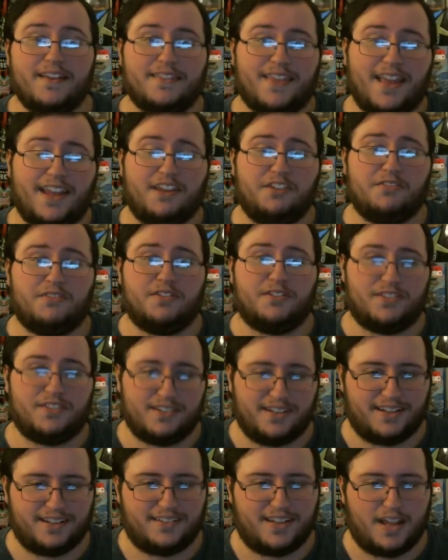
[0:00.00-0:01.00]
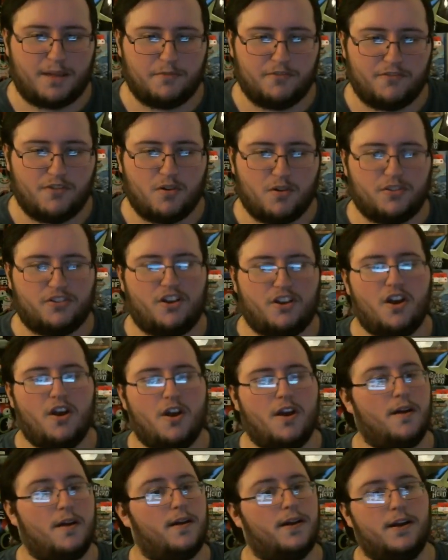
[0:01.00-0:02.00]
Thank you. And until next time, of course,
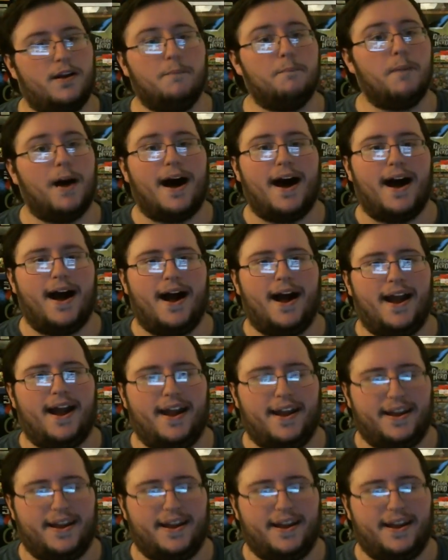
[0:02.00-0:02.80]
goodbye.